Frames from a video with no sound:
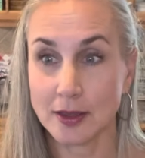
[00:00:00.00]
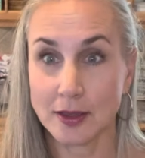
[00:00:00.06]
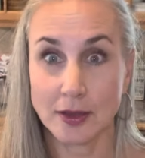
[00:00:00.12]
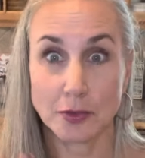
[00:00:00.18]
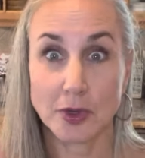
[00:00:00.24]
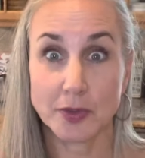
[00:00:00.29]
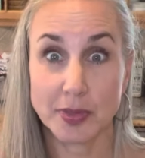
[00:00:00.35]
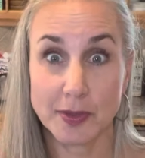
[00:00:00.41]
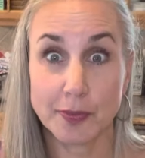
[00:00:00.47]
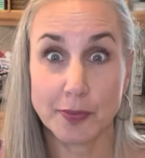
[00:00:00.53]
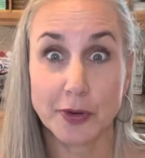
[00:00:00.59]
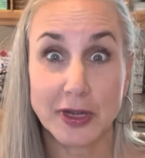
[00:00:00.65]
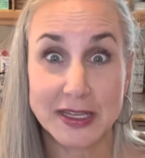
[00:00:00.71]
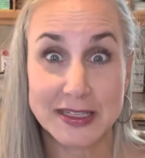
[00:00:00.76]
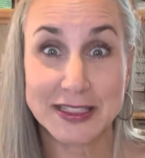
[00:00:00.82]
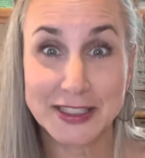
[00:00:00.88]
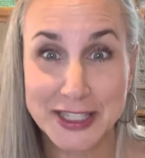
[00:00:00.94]
would be pretty
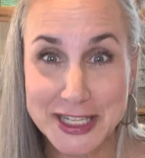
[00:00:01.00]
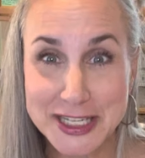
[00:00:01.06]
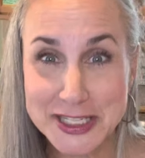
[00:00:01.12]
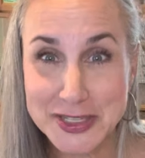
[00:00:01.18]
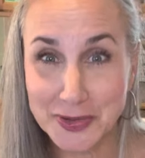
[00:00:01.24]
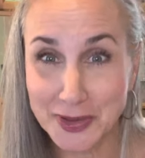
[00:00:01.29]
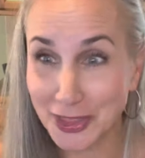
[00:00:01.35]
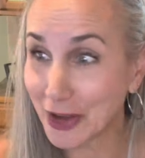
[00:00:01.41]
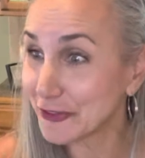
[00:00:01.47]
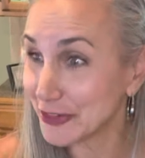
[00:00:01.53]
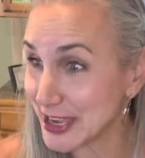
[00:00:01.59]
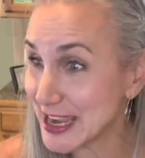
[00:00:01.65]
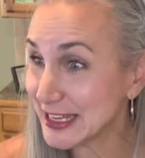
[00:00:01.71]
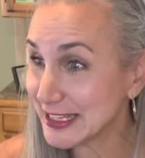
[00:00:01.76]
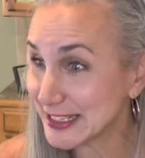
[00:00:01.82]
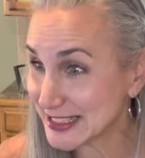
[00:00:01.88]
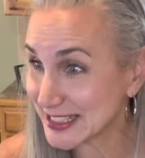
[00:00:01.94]
delish with our
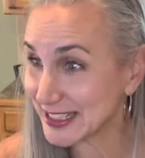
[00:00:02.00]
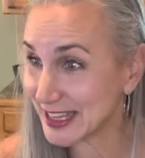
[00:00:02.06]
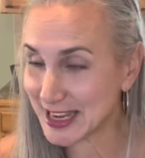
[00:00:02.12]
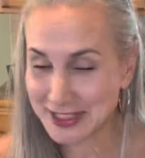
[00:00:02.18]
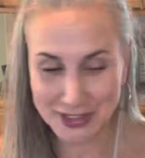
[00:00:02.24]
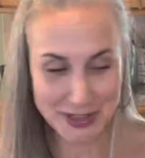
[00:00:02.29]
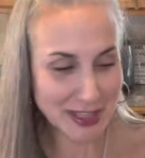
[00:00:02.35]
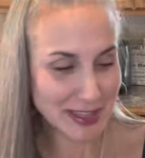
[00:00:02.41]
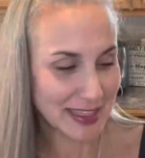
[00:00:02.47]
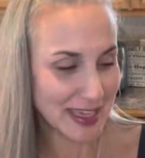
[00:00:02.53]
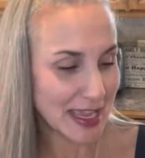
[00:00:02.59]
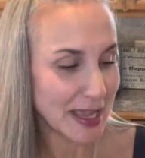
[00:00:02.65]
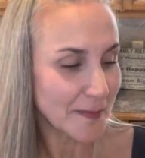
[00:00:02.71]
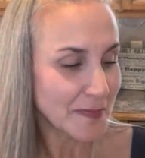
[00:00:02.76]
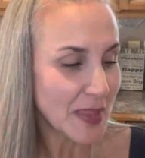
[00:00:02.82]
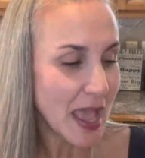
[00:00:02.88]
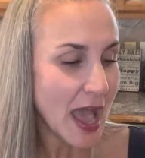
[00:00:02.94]
fajitas tonight, don't you
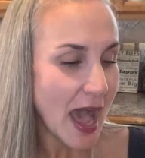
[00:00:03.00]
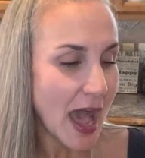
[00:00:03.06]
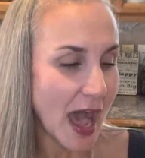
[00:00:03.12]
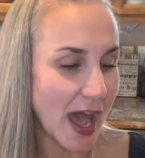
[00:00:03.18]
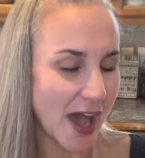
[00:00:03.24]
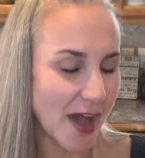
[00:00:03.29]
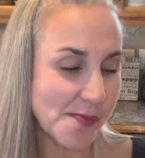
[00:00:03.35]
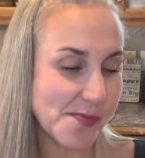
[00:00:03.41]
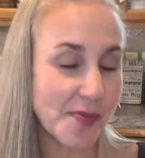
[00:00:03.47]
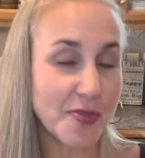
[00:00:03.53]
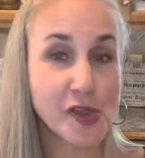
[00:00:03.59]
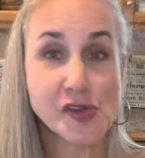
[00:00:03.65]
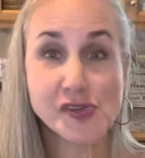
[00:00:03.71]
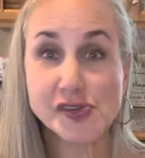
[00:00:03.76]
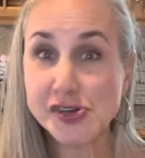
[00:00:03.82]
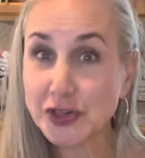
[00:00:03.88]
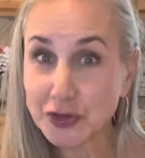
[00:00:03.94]
think? The
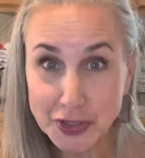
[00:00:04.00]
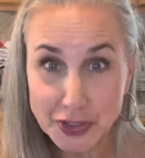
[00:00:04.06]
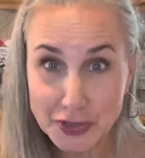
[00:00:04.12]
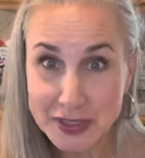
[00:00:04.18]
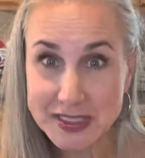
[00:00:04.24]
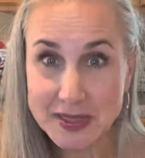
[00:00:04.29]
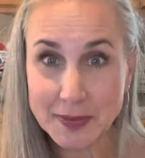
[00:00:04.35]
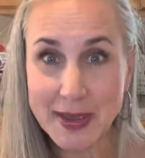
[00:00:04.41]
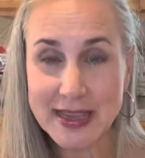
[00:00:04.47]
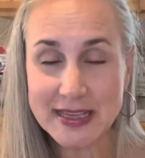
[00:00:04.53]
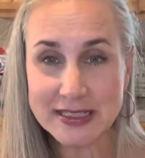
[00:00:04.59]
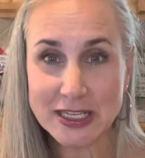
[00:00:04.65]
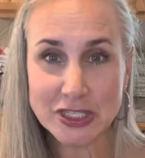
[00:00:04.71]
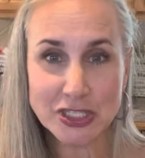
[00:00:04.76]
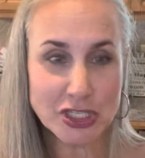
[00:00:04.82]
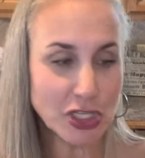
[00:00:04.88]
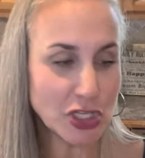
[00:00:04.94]
grilled griddle is
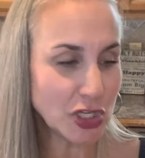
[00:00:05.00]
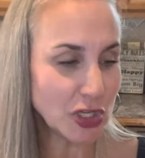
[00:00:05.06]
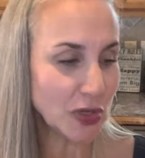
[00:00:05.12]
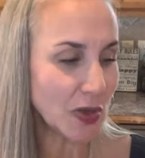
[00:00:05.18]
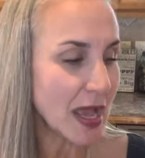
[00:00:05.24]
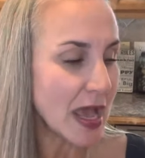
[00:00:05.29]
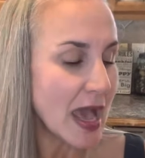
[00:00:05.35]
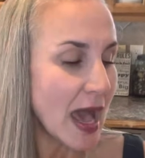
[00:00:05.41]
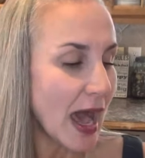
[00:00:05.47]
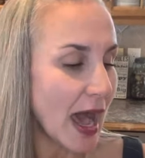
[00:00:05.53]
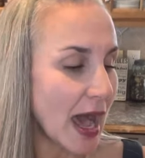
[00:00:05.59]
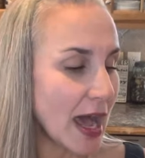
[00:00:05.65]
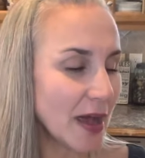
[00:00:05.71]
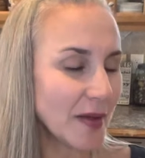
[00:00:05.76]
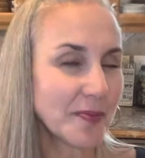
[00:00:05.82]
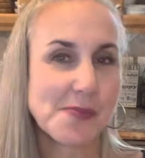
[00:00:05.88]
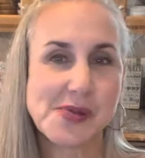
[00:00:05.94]
amazing too.
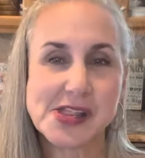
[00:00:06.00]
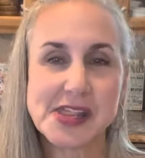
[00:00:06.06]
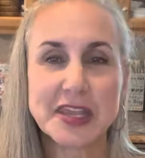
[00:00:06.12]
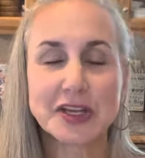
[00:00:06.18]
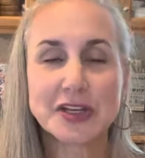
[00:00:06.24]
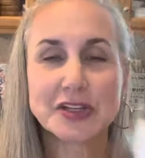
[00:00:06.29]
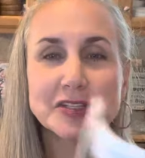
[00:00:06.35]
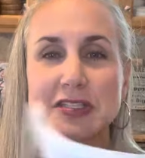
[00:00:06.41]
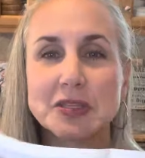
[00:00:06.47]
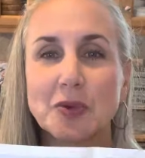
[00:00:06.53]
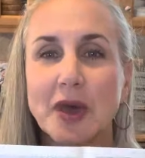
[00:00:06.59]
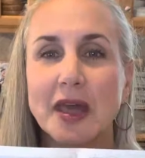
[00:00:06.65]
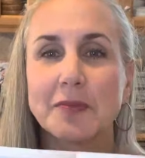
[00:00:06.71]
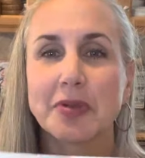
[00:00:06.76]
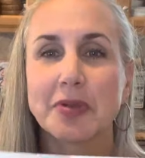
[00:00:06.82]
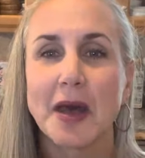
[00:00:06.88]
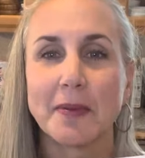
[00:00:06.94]
But here's the
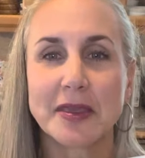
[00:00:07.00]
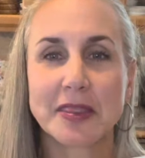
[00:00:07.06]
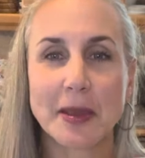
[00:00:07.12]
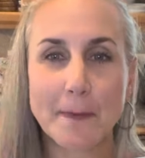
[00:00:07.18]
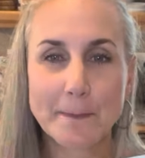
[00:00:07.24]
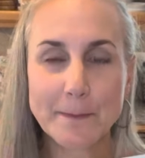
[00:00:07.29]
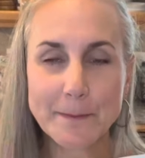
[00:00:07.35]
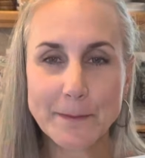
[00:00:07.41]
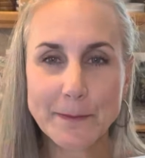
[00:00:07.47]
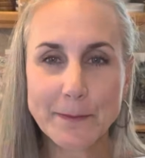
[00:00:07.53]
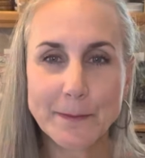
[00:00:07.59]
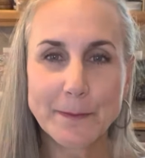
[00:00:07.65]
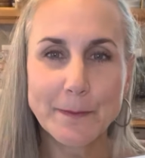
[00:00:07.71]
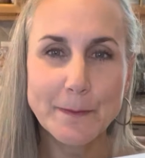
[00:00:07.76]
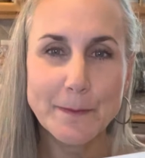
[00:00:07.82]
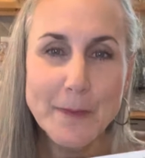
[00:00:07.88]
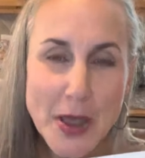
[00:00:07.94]
one, probably the
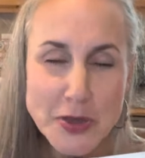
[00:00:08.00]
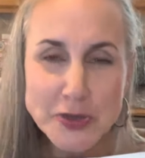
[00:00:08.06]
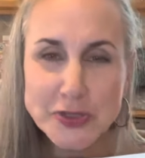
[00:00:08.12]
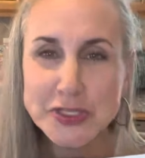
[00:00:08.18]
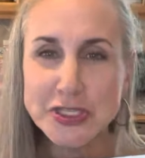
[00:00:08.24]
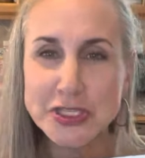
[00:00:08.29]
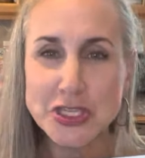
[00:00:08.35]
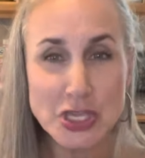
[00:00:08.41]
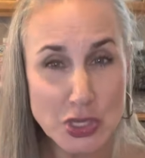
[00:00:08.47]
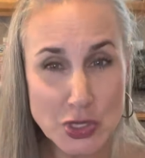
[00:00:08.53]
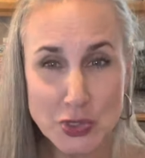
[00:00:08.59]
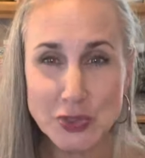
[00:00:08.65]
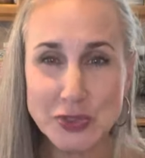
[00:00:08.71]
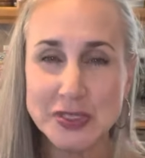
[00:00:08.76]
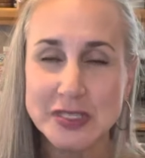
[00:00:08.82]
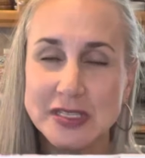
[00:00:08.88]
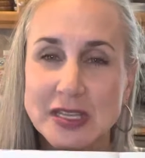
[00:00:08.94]
most
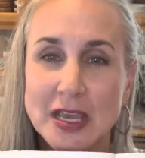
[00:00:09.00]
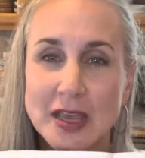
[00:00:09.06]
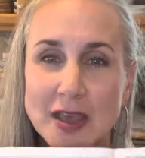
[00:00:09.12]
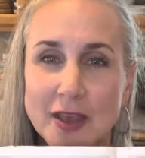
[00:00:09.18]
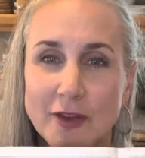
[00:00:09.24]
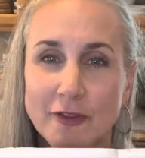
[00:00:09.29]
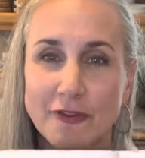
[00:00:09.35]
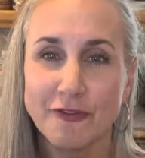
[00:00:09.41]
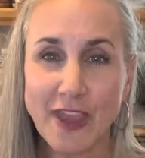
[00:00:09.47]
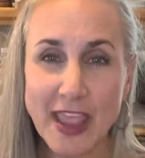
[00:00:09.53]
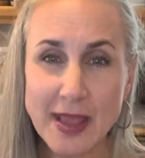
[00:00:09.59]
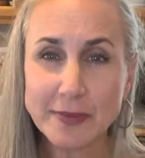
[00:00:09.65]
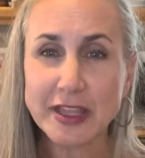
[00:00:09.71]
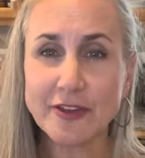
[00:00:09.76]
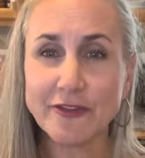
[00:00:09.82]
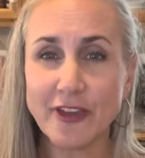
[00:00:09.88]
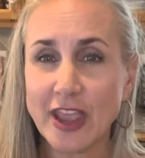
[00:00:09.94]
used
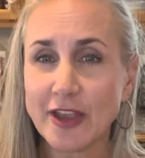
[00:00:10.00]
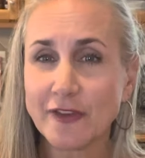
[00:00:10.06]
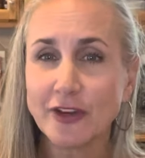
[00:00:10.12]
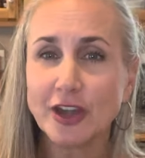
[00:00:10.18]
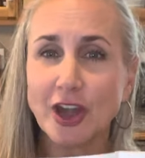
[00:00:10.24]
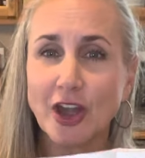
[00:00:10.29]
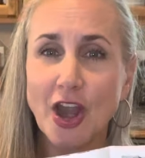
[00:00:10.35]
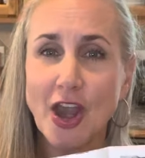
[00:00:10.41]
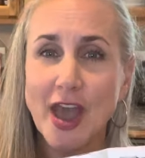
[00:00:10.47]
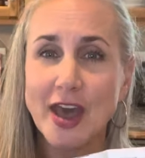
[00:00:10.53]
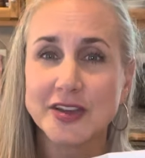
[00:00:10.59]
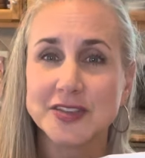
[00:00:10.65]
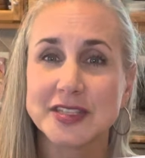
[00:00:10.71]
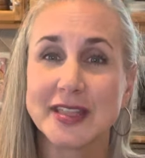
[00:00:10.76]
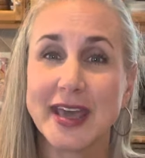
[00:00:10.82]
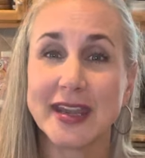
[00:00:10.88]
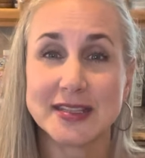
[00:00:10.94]
family favorite at our house,
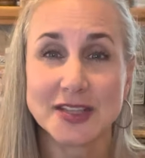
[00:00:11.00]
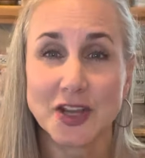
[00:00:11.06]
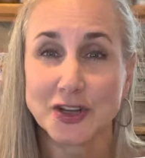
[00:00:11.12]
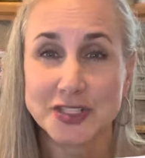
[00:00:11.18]
and that is our